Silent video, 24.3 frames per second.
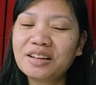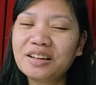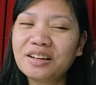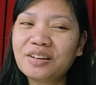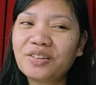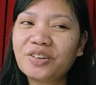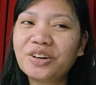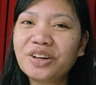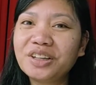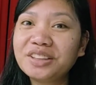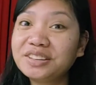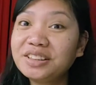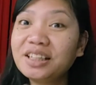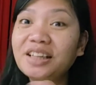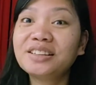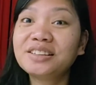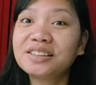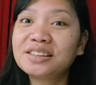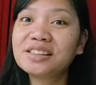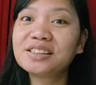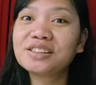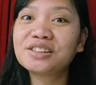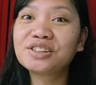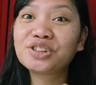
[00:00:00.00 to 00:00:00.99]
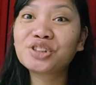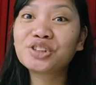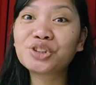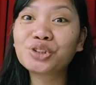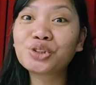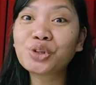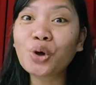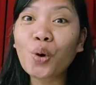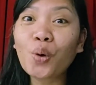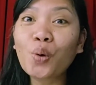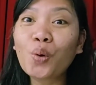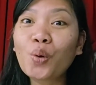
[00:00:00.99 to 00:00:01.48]
or it tasted
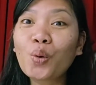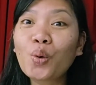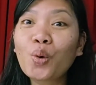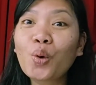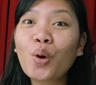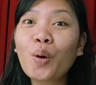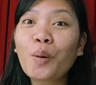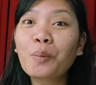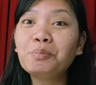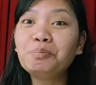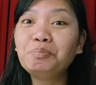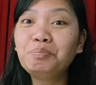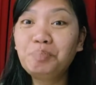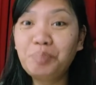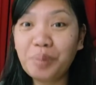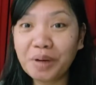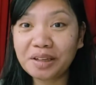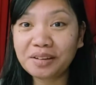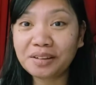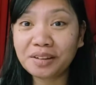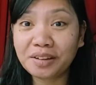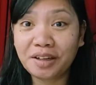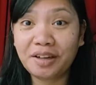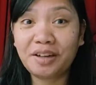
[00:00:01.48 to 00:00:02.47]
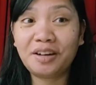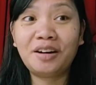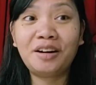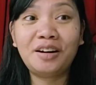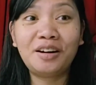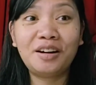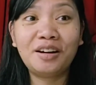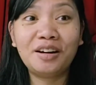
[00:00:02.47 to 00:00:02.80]
so bitter.